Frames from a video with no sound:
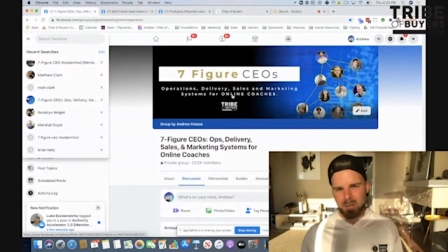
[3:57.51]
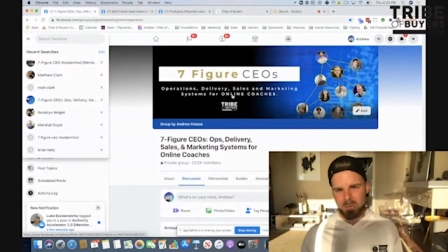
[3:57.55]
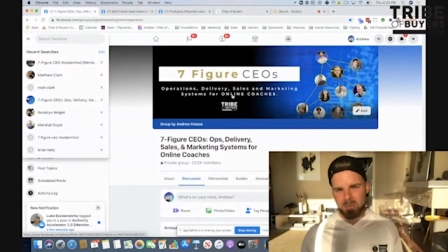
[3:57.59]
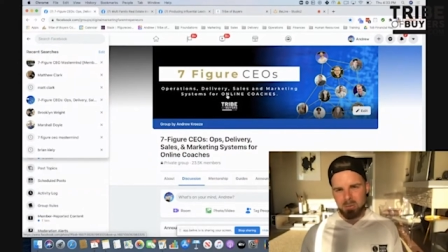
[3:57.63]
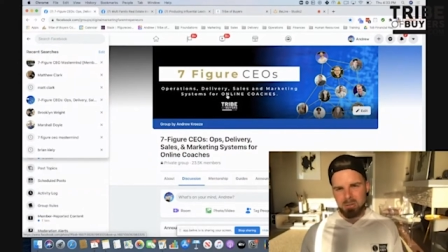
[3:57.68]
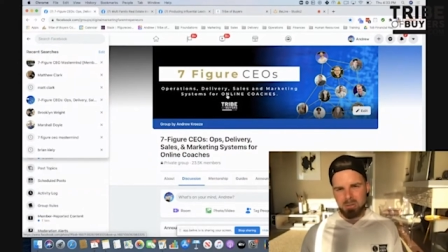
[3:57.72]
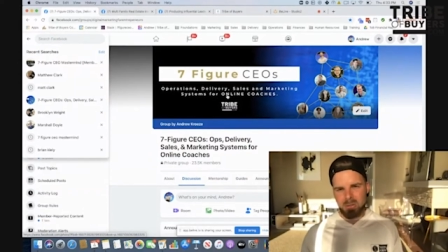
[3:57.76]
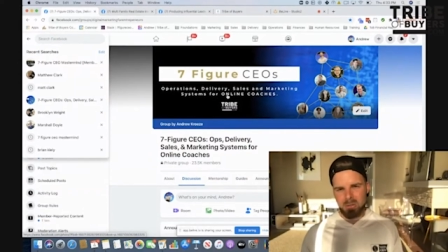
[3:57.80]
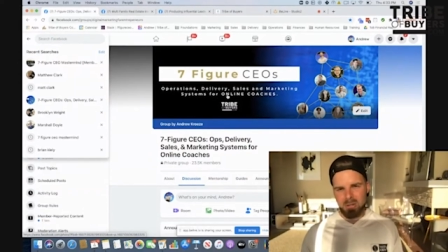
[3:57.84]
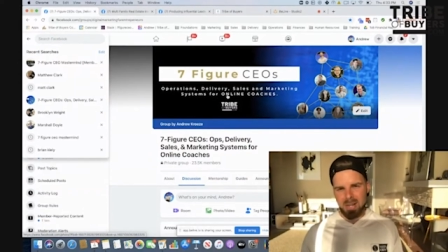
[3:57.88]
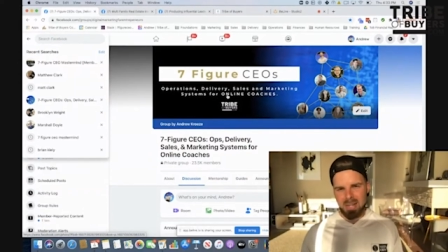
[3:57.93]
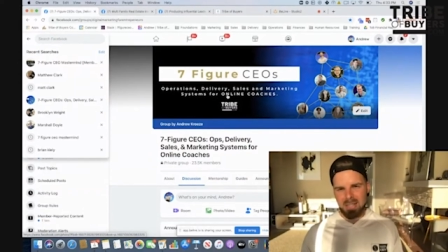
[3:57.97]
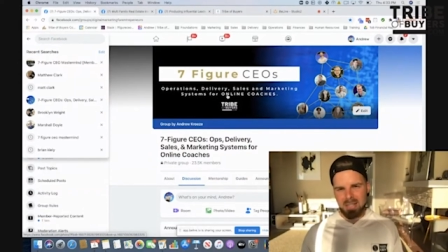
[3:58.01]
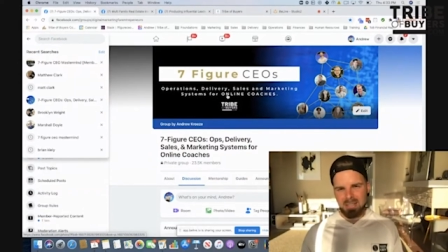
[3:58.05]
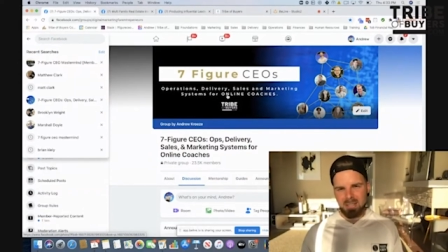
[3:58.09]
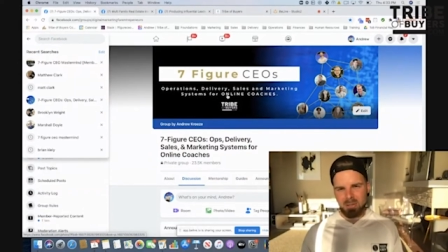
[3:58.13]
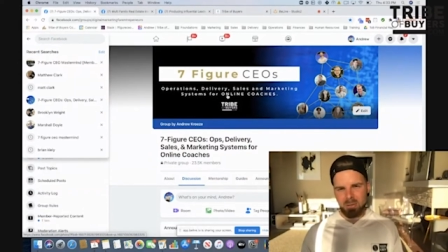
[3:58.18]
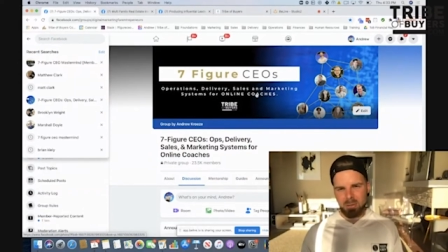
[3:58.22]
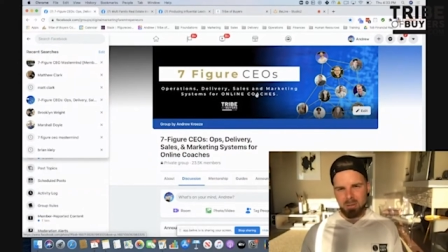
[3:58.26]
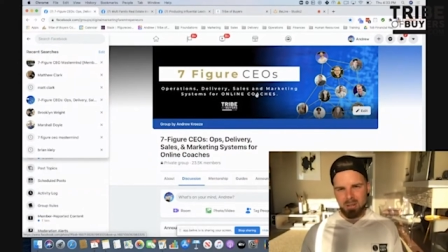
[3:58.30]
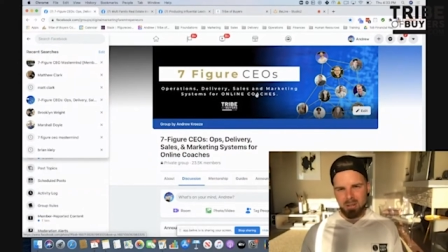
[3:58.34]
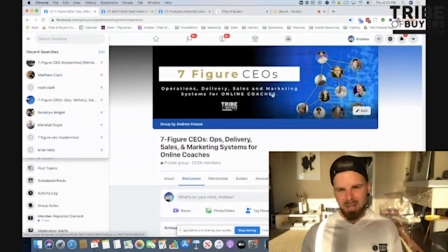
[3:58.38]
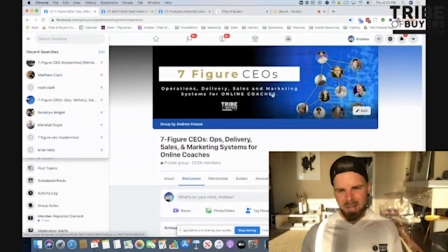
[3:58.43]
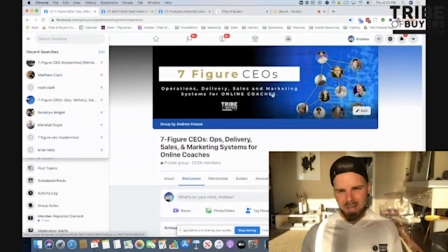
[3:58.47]
Who's your ideal
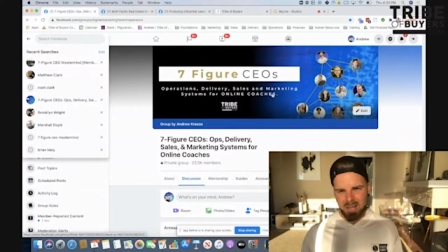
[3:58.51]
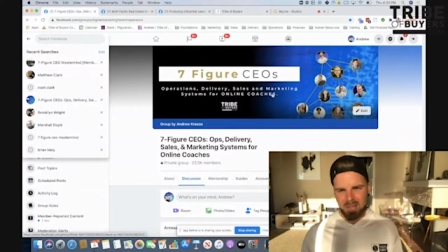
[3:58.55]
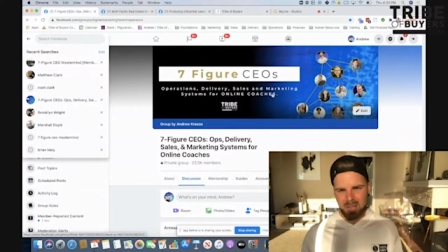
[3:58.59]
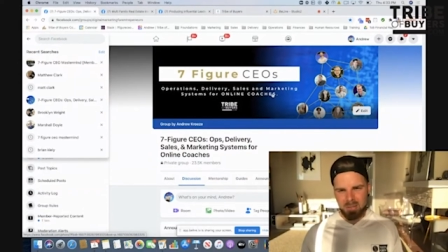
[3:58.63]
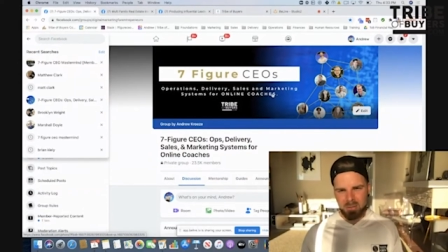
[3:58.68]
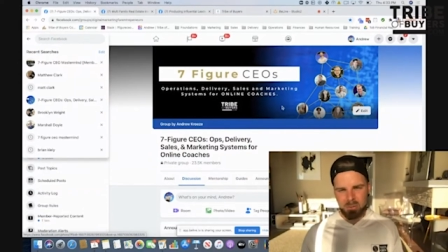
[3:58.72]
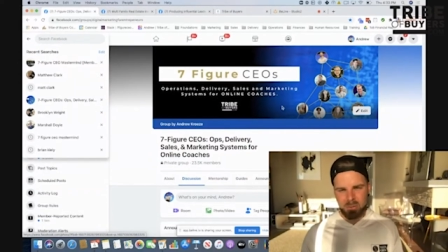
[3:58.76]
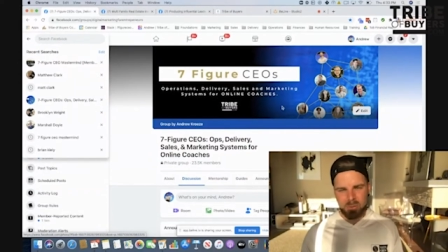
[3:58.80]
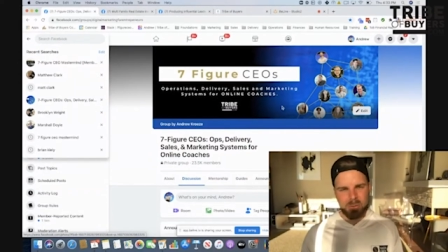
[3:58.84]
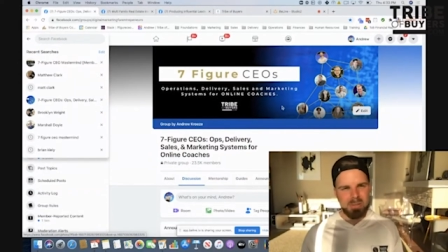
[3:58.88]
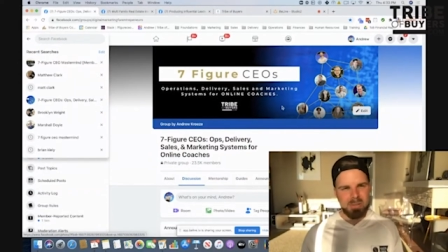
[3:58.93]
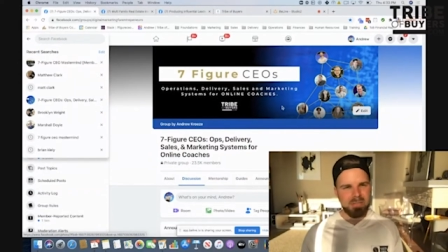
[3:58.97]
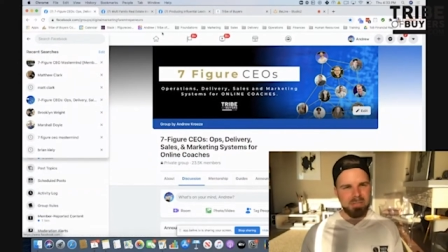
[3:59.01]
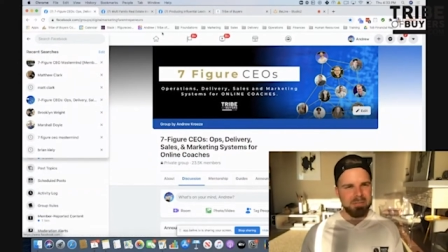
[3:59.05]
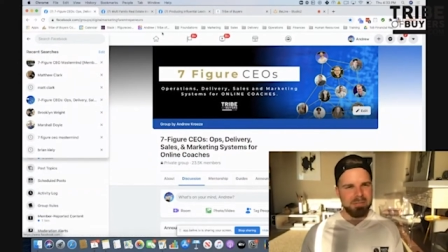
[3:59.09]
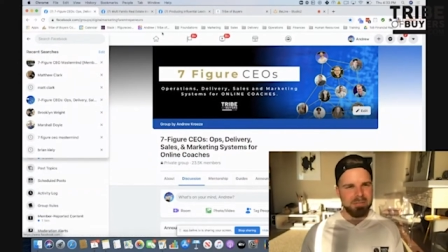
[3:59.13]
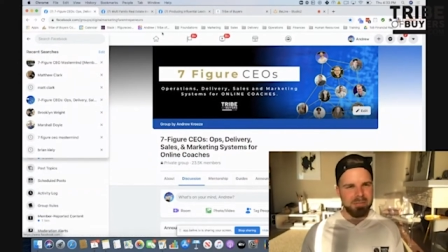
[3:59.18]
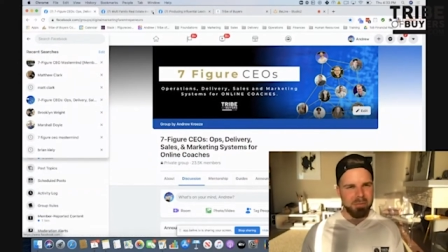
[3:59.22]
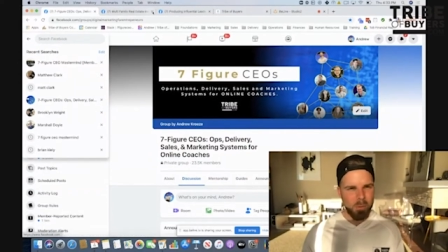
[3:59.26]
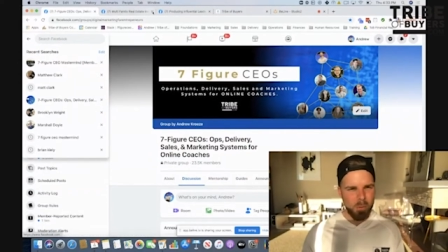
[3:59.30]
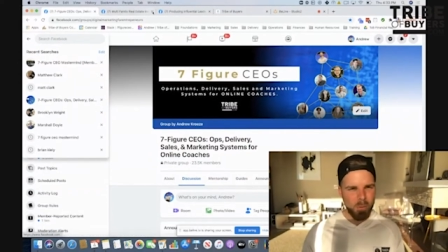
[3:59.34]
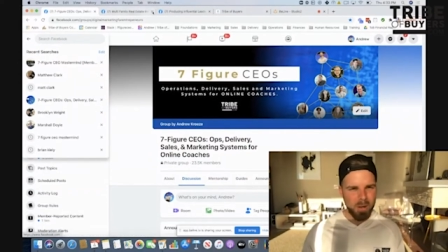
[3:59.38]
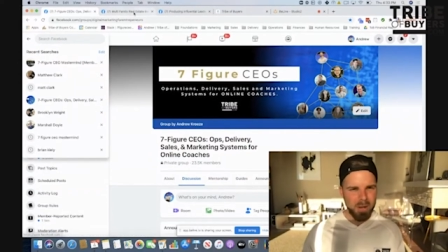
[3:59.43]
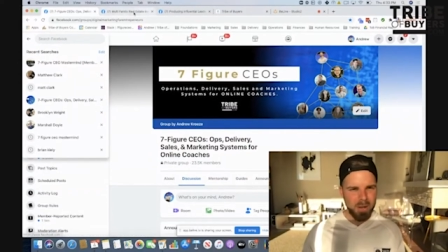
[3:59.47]
client? Who's it
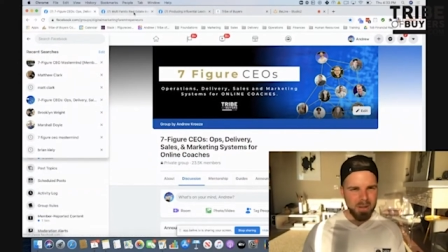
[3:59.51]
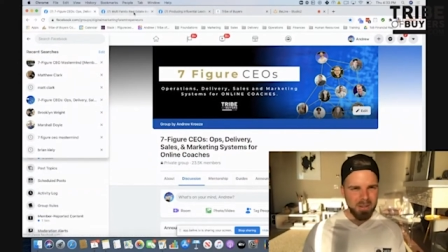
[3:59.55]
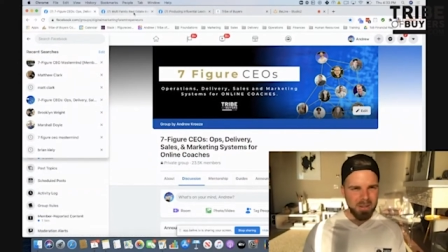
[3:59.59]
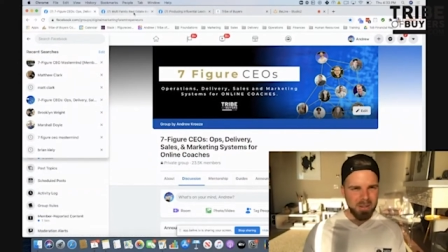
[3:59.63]
for?